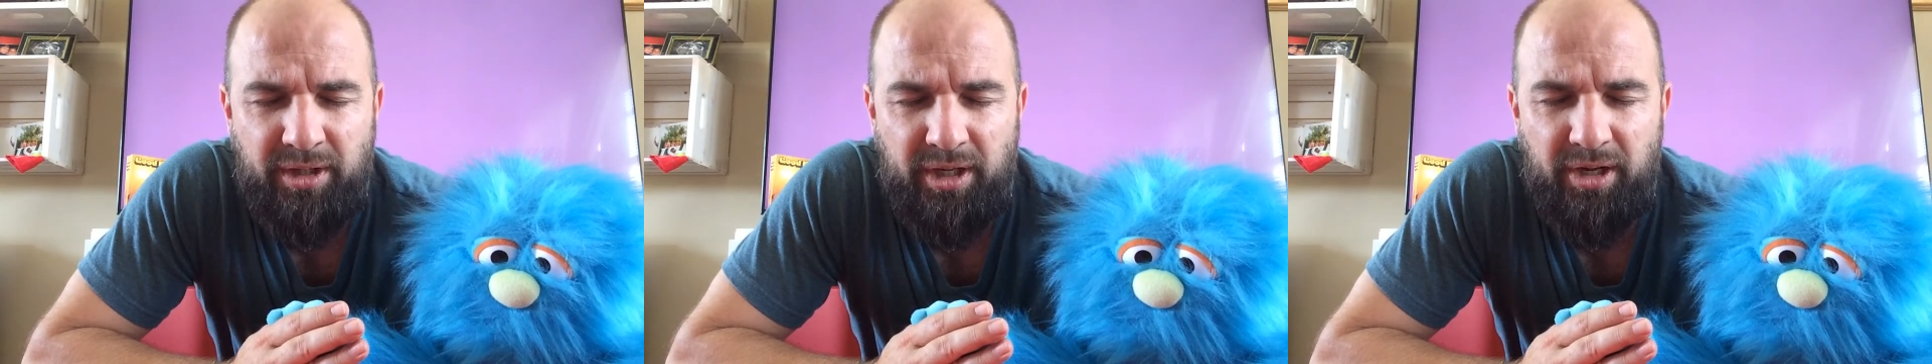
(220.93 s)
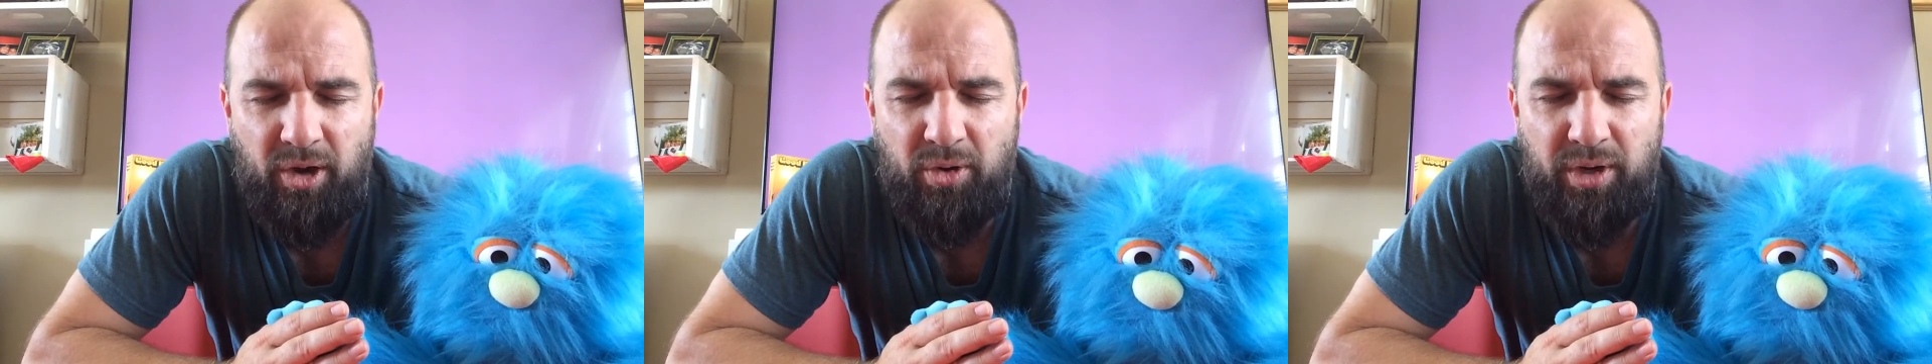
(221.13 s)

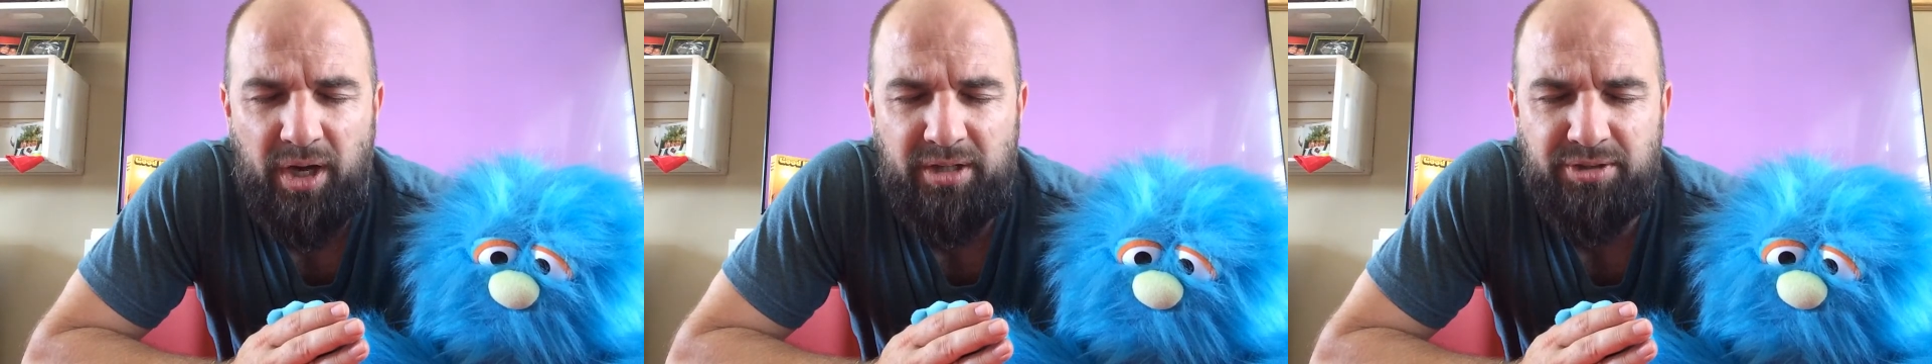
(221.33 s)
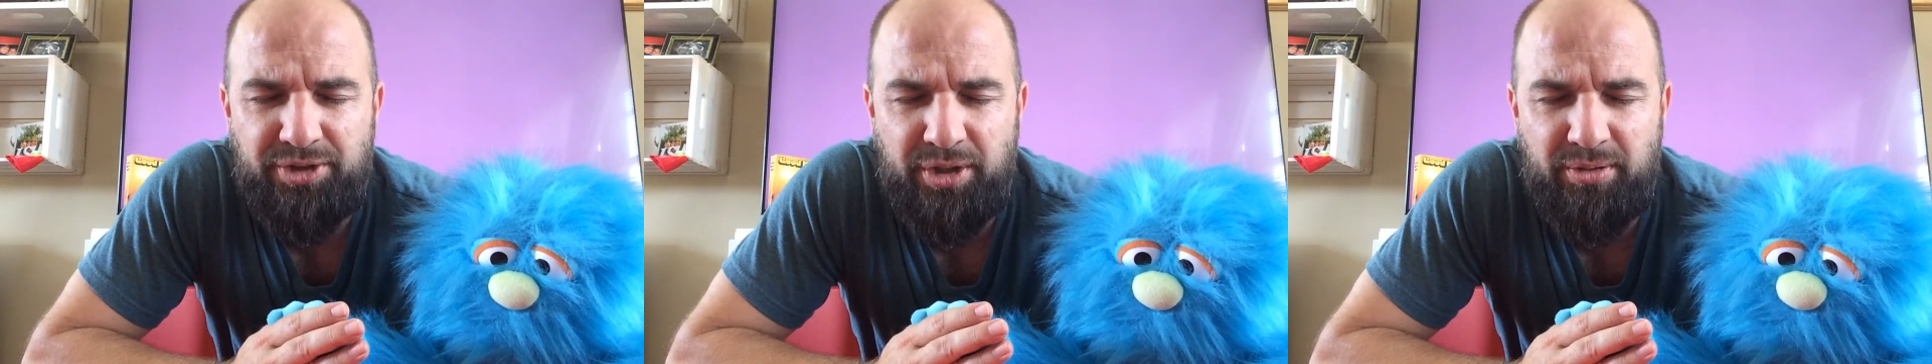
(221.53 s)
And all
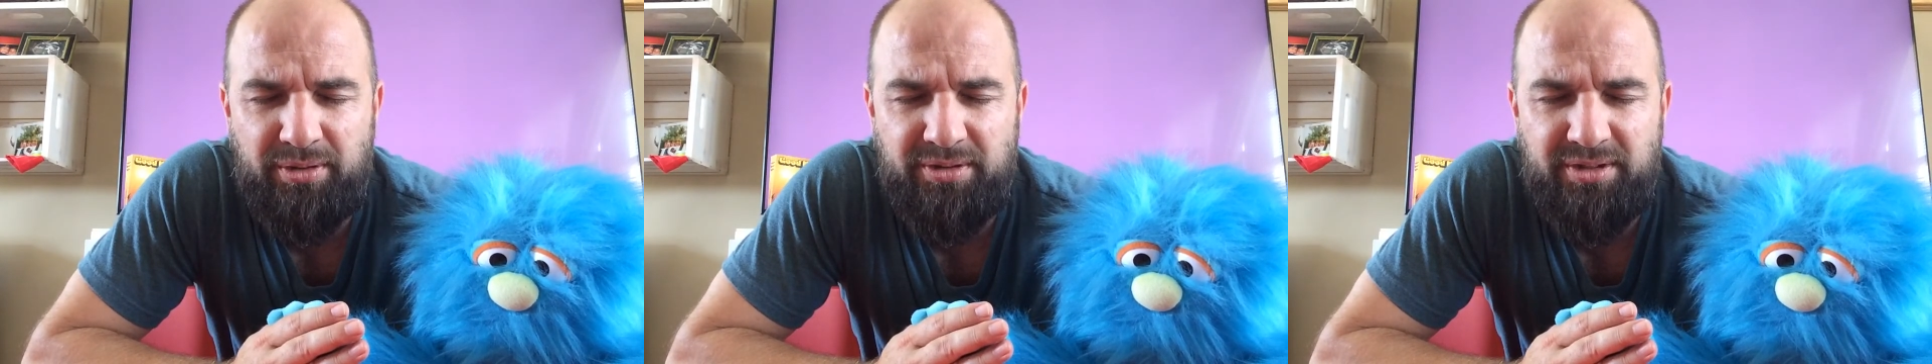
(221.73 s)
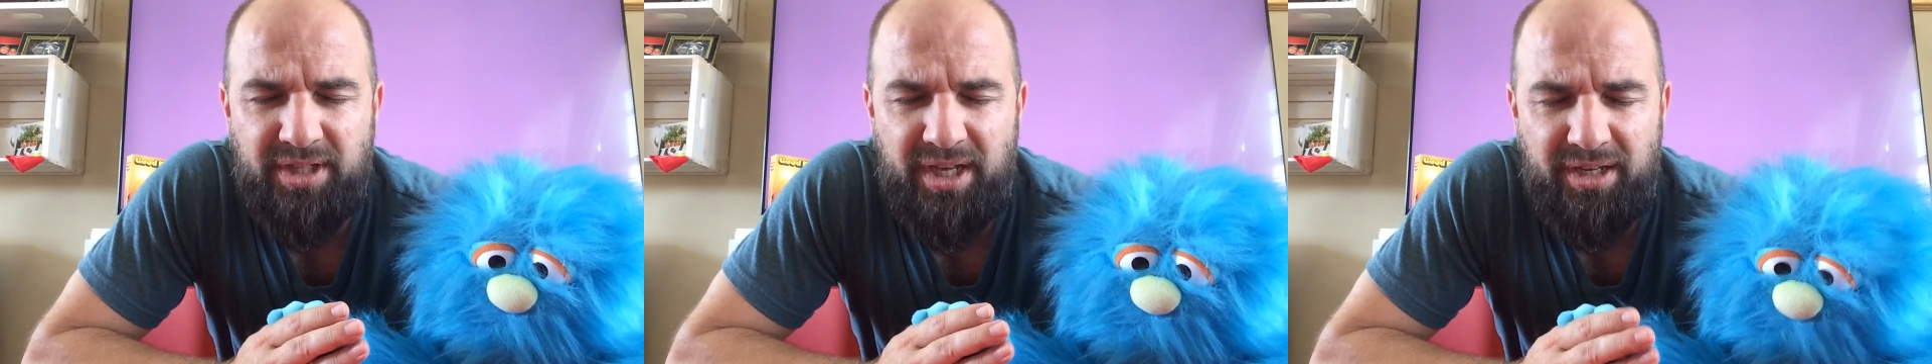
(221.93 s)
God's
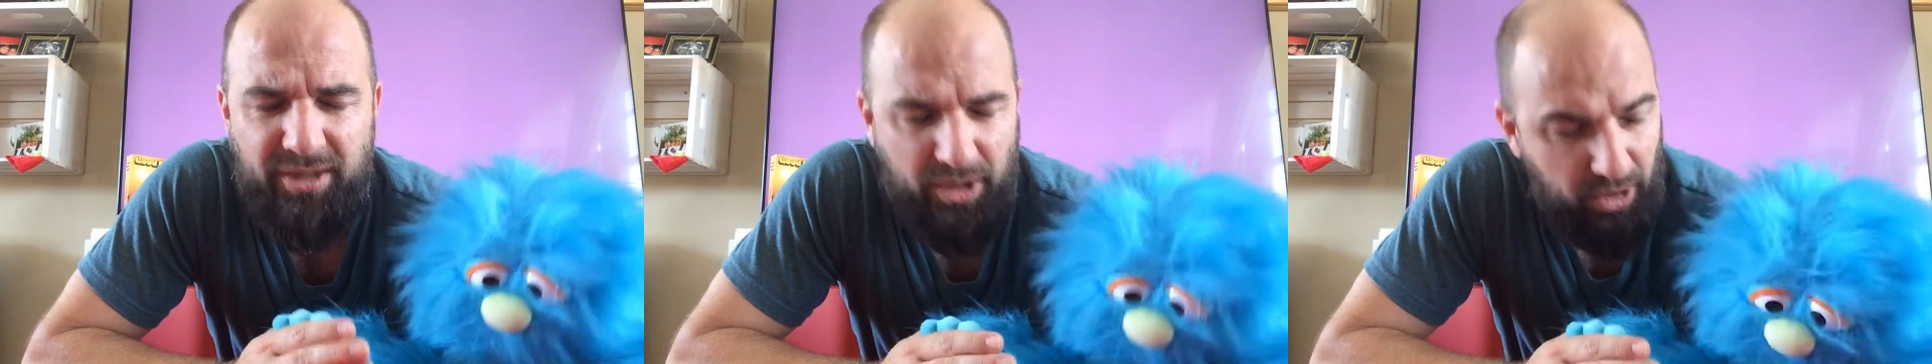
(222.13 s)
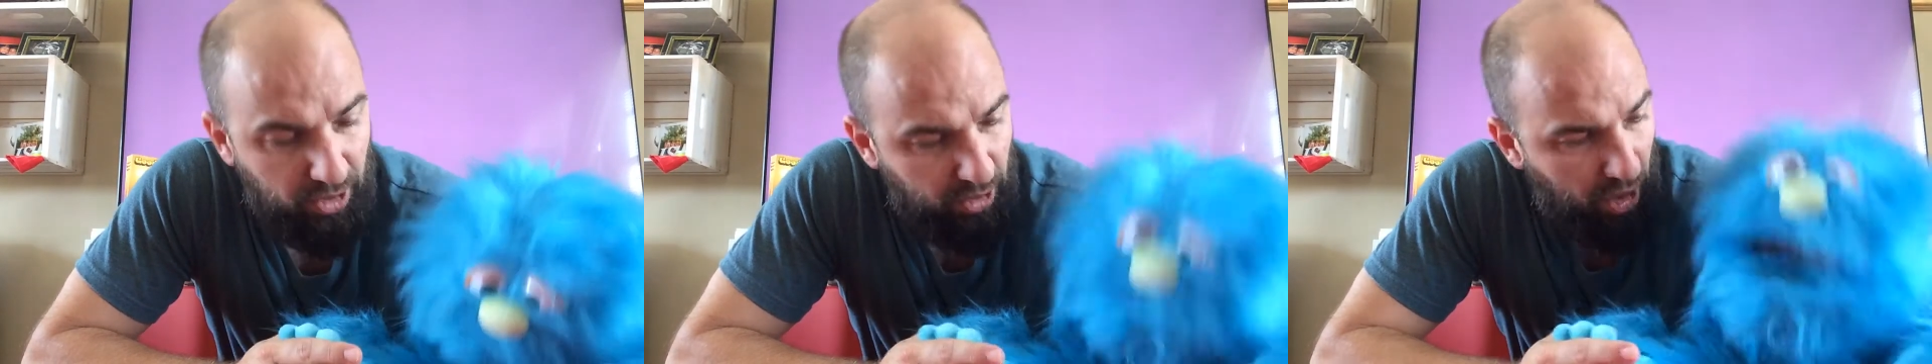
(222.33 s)
children
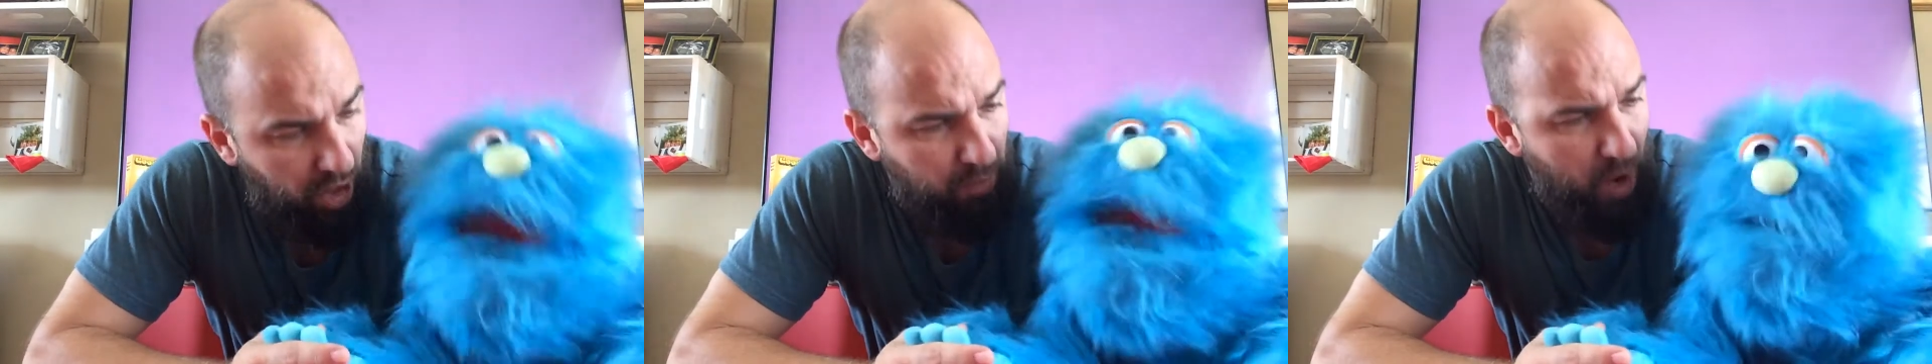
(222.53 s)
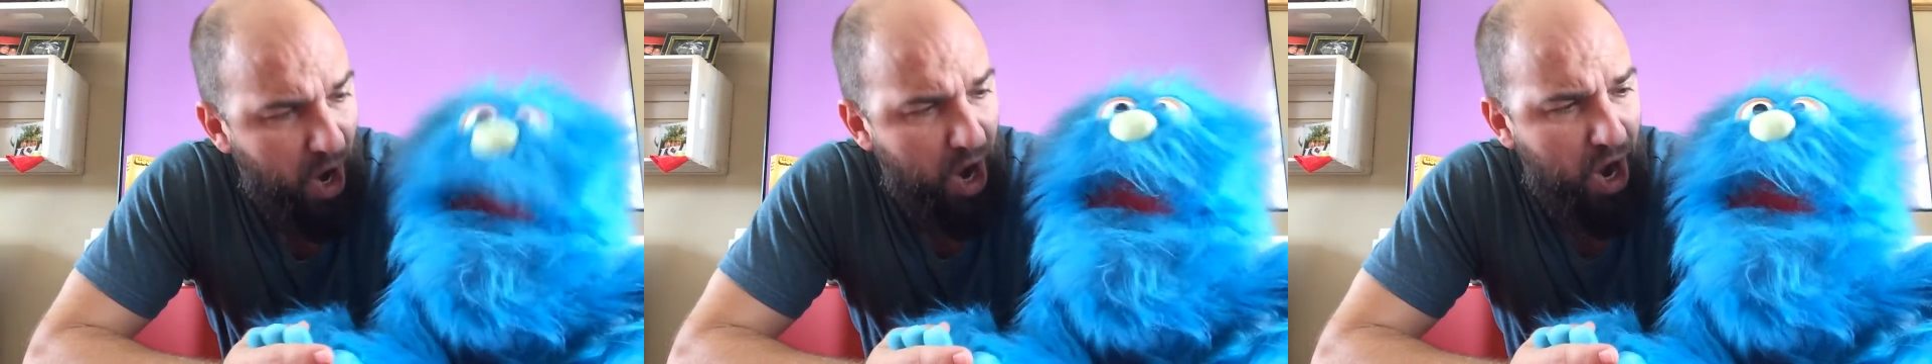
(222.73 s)
said,
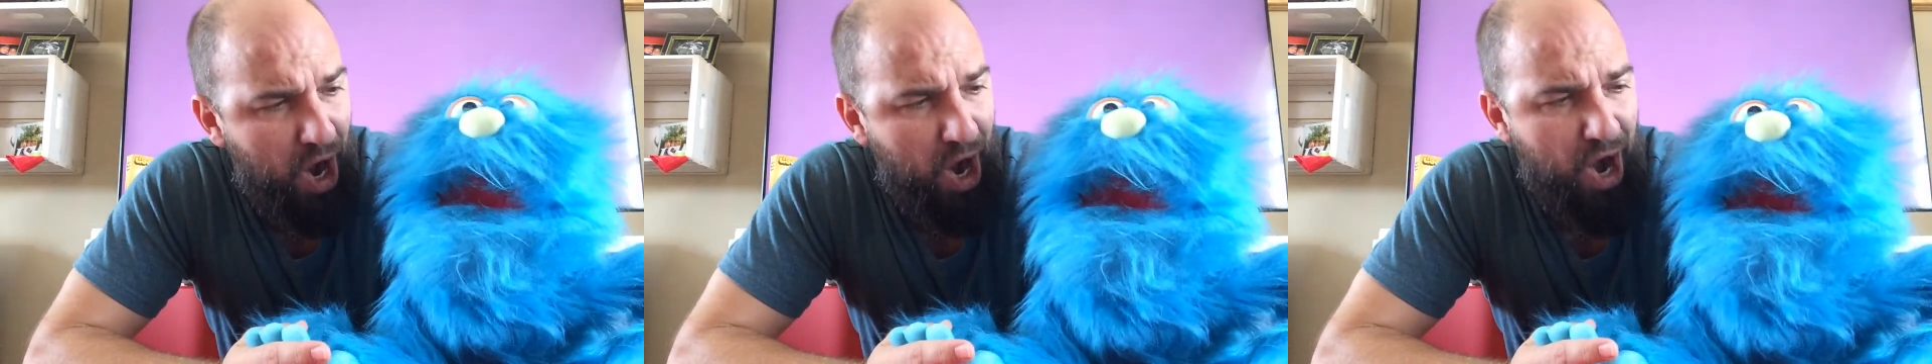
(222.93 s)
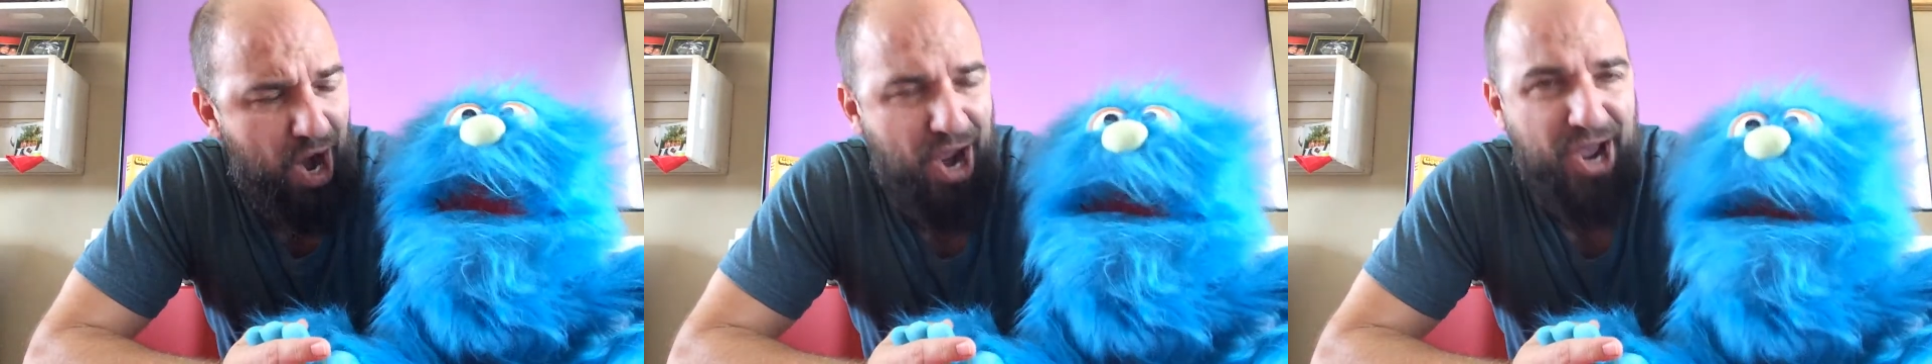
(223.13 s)

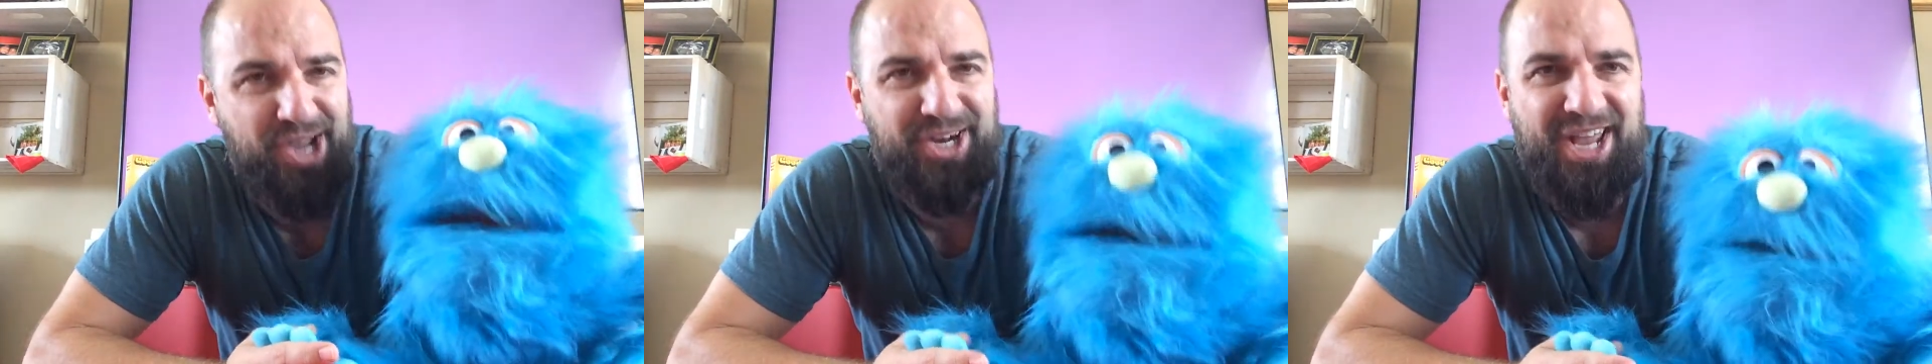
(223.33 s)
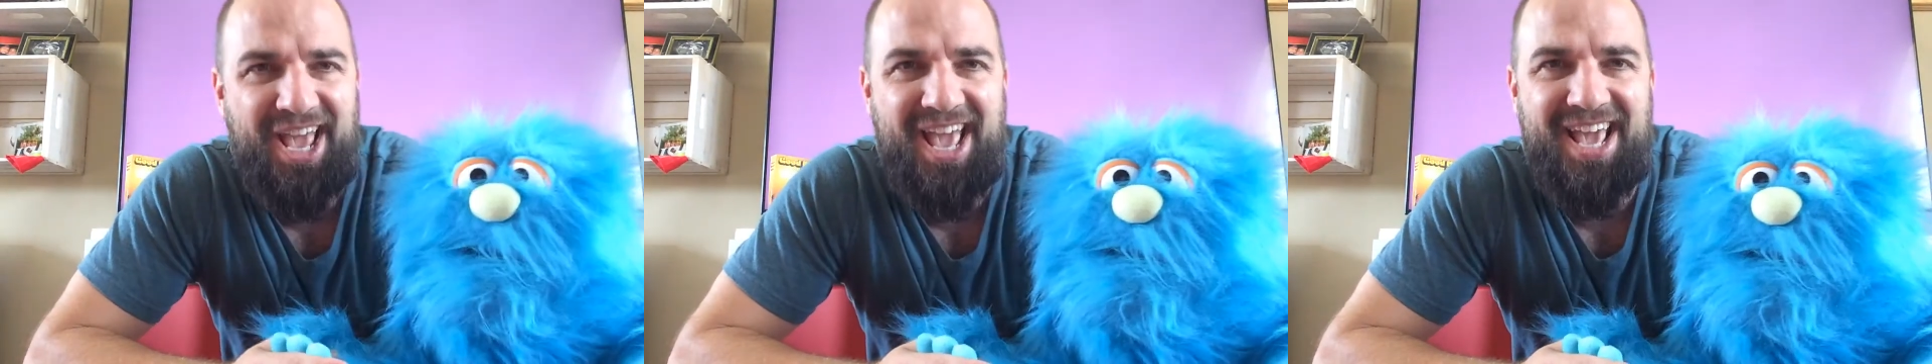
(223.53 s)
Amen!